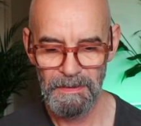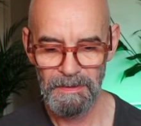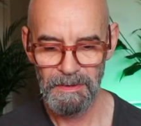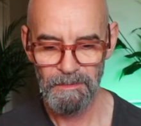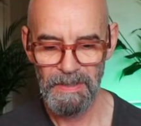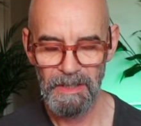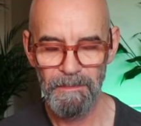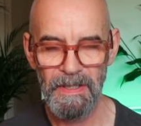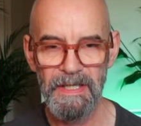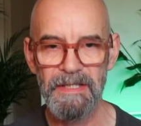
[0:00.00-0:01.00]
Just pick a
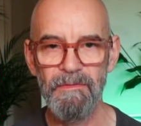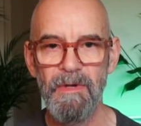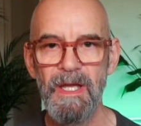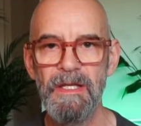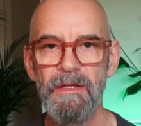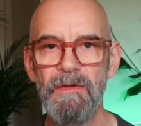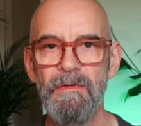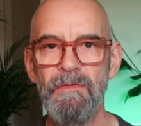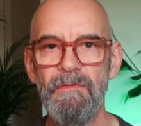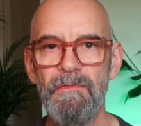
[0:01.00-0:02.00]
place where
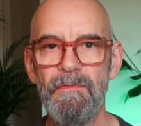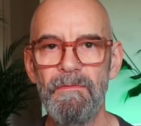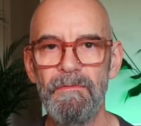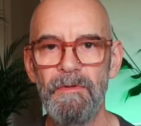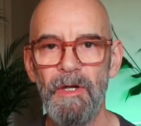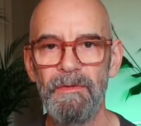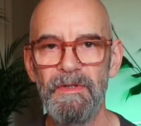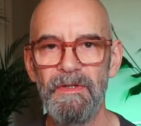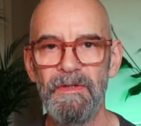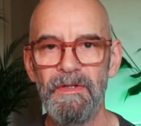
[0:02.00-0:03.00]
you
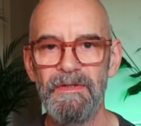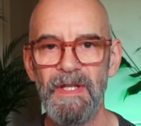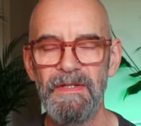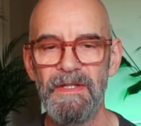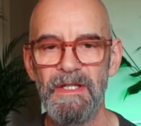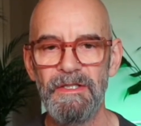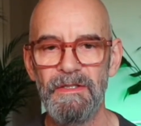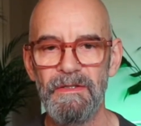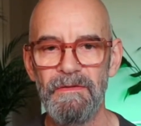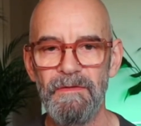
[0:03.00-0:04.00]
notice the
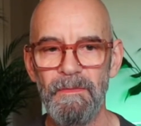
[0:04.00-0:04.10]
sensations of